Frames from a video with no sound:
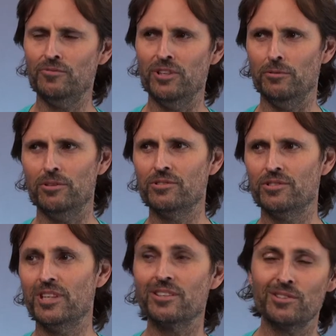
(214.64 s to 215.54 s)
sphere is
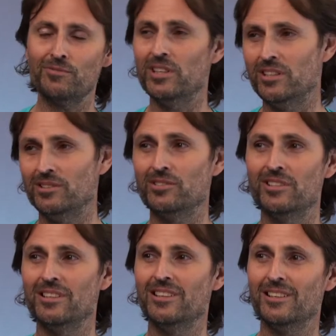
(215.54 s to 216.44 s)
six spheres
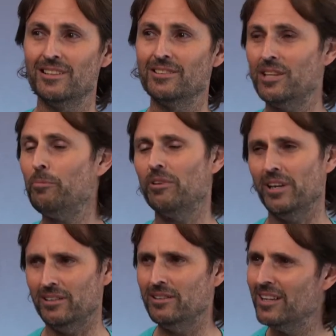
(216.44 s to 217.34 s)

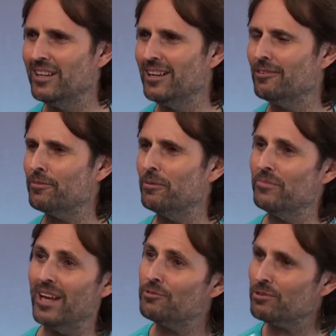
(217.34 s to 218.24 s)
separated from
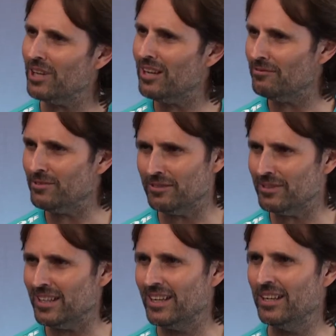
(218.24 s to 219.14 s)
natural love,
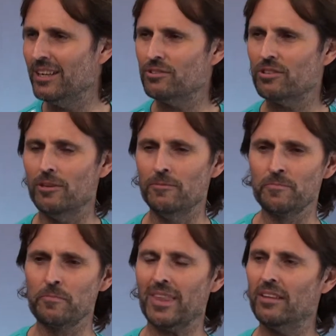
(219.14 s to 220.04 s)
even. Mm -hmm. So
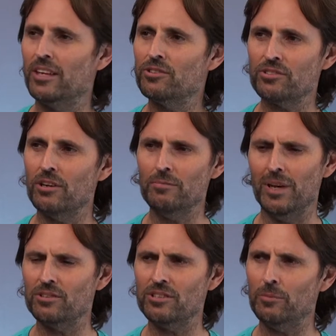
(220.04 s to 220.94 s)
there's so
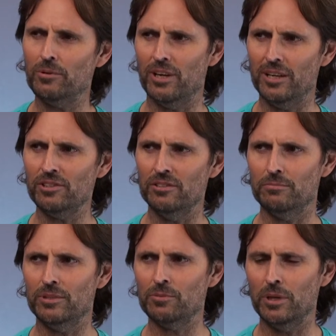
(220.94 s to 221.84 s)
much separation
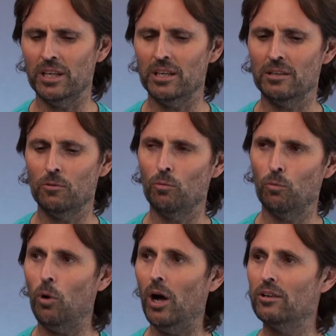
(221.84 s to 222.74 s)
between
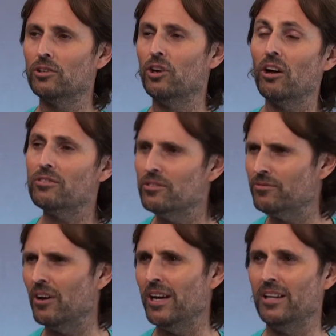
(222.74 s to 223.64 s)
what God
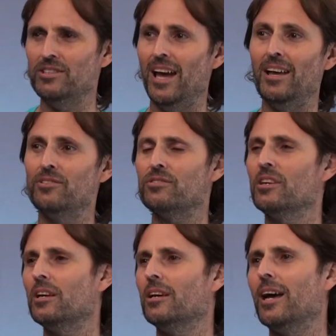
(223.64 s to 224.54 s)
defines as
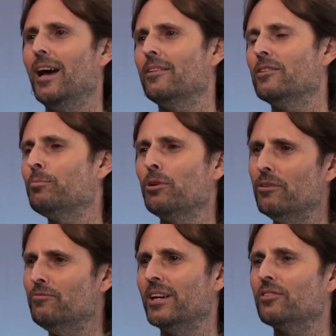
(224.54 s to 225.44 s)
the
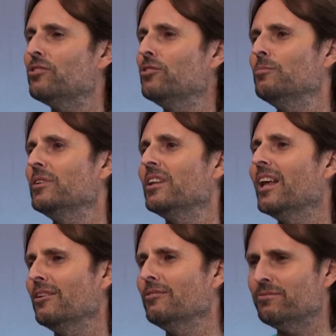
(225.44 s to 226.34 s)
perfect human
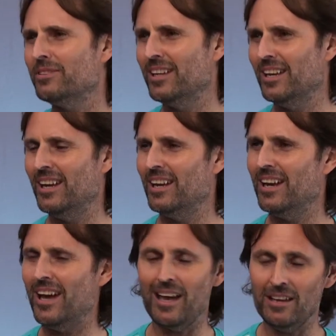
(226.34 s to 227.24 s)
love
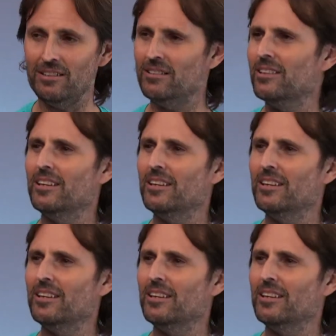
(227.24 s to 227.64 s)
and